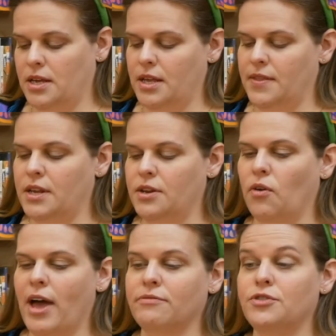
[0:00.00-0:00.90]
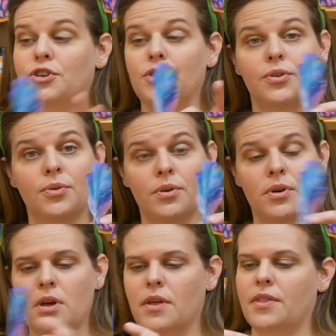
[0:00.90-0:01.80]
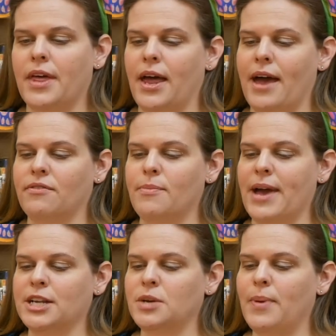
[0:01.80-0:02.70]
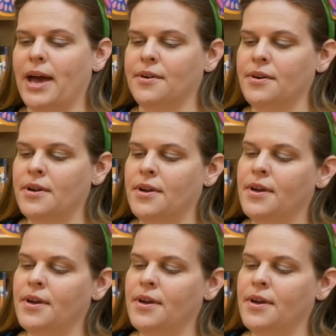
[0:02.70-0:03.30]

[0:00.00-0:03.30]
and then you'll have two that have the matching pattern